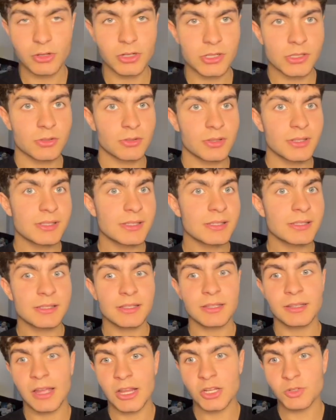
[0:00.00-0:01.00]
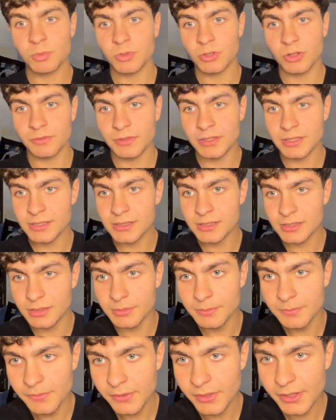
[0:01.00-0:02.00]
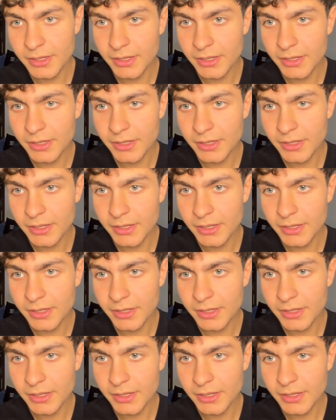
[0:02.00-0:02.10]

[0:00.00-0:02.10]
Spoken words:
Alright, so this is the dashboard of the system.